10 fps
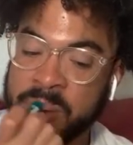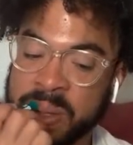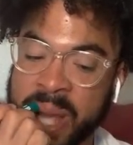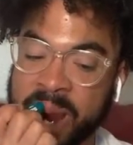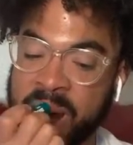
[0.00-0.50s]

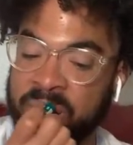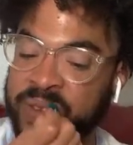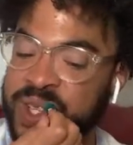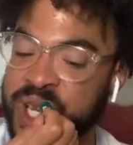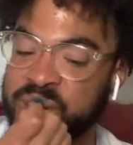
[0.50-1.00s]
that
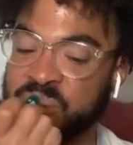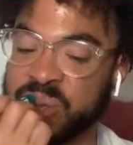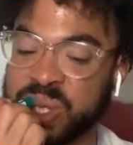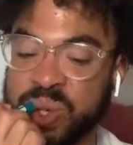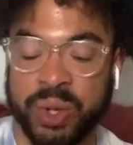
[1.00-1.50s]
conversation was
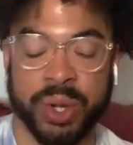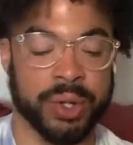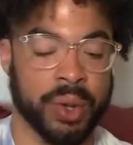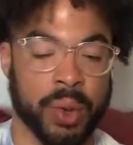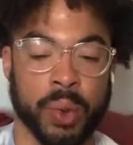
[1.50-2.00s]
too good
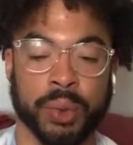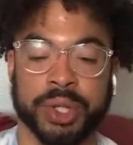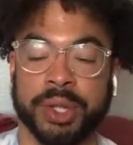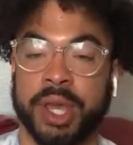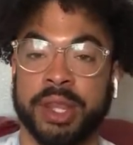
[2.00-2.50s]
to
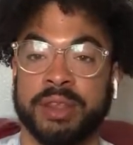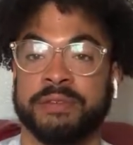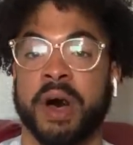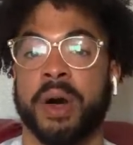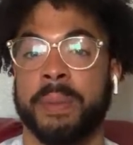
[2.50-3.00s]
hold in the
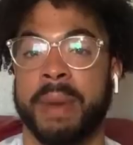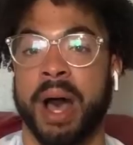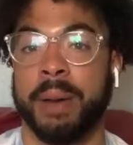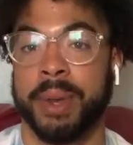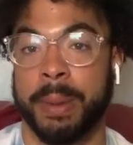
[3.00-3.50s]
vault,
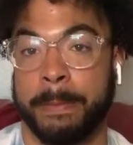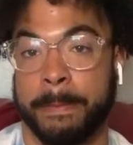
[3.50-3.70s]
mama.